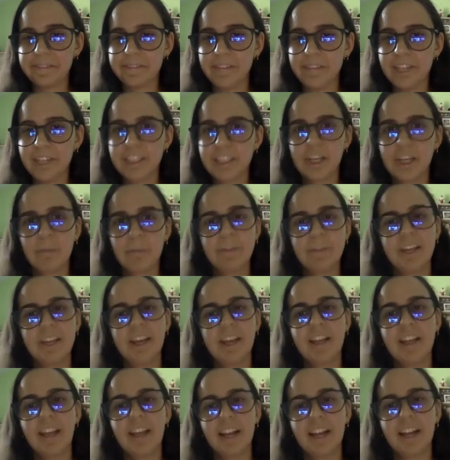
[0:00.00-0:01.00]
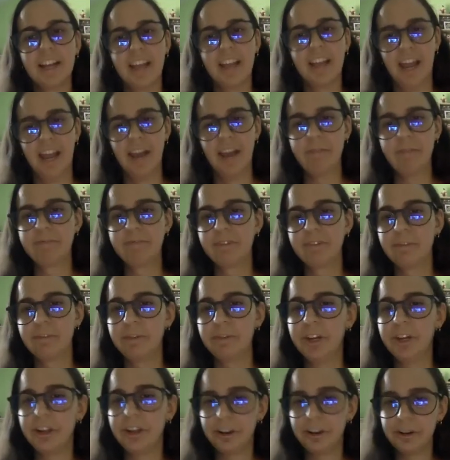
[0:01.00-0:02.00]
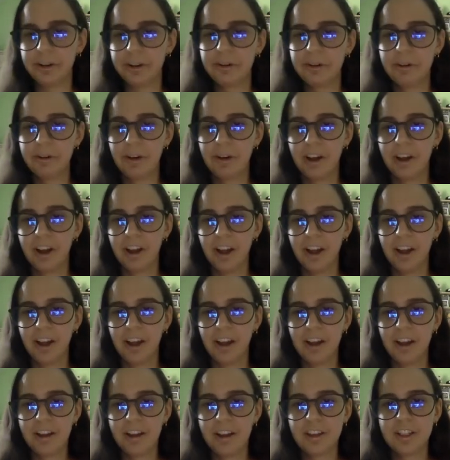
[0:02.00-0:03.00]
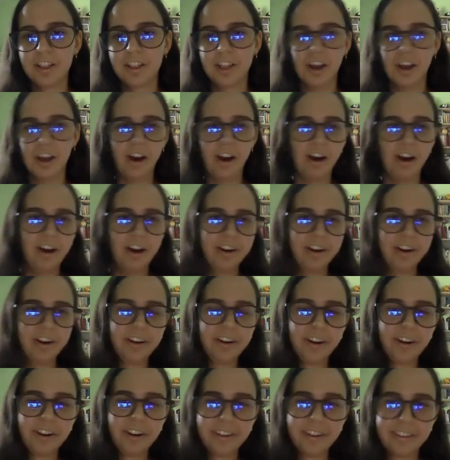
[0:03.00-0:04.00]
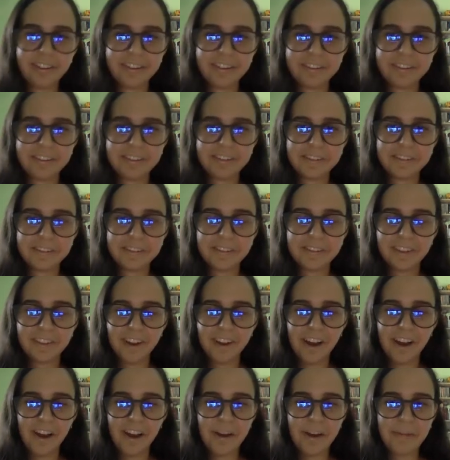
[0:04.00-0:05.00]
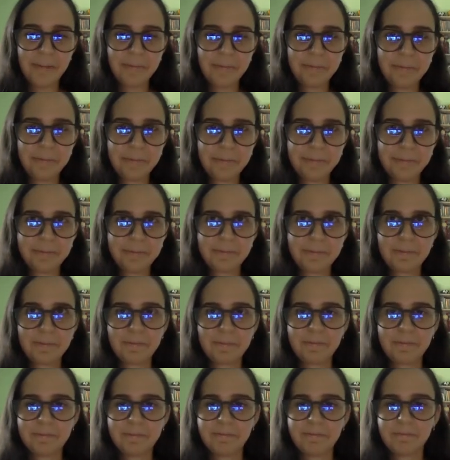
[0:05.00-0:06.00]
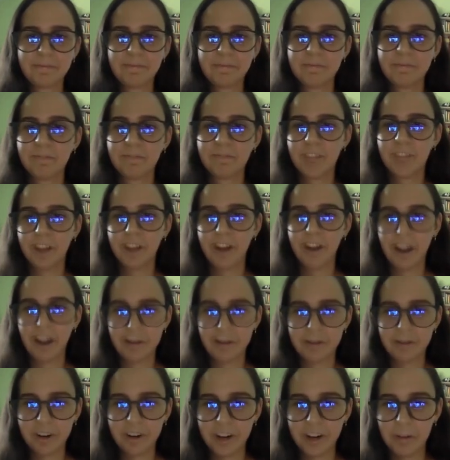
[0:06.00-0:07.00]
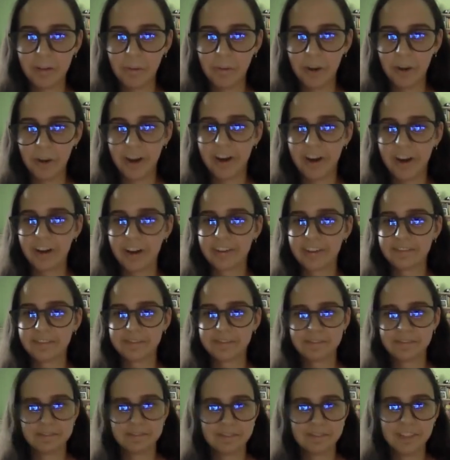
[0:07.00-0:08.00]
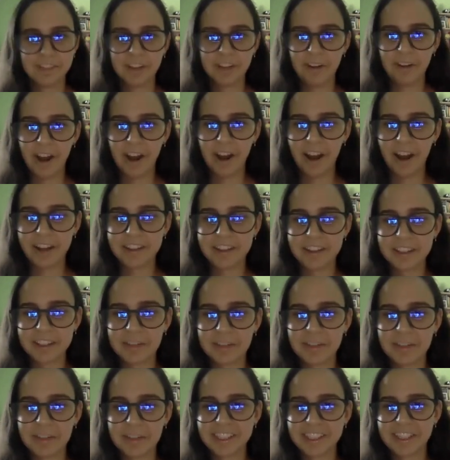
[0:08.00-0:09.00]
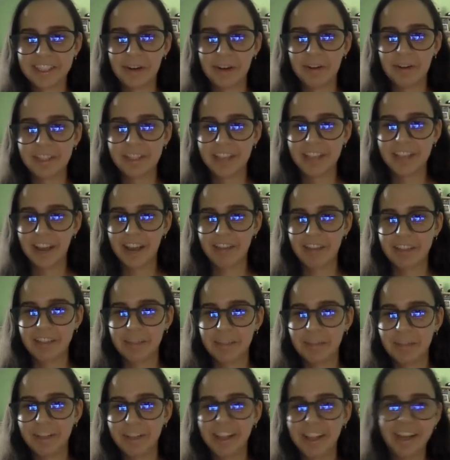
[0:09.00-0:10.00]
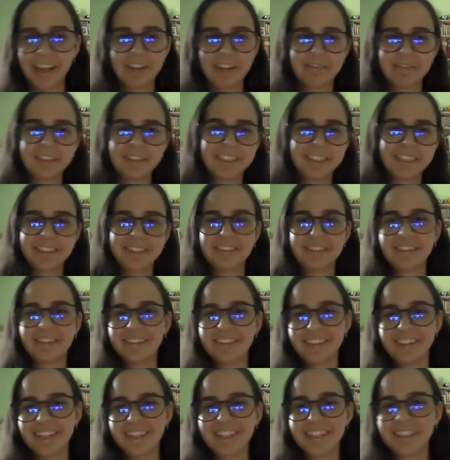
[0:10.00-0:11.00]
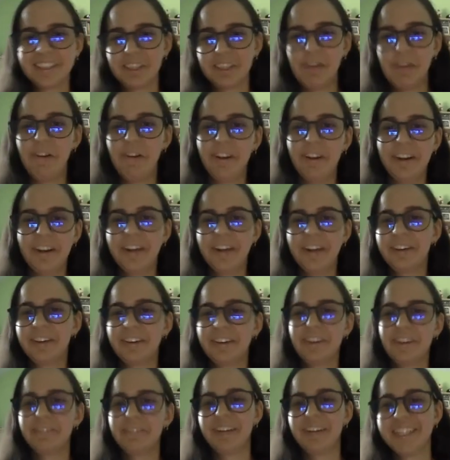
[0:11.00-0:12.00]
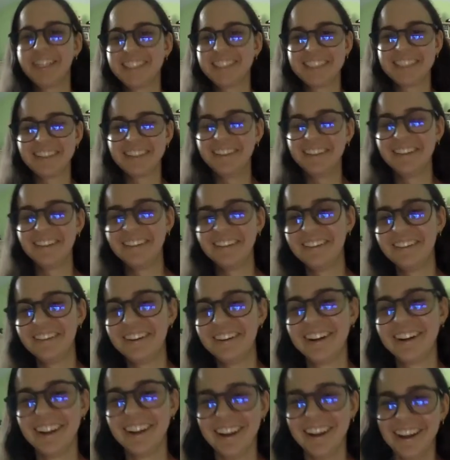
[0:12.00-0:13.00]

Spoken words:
something that came from you to honor their effort and where they're at. So it doesn't always have to be like a physical, like toy or pencil, or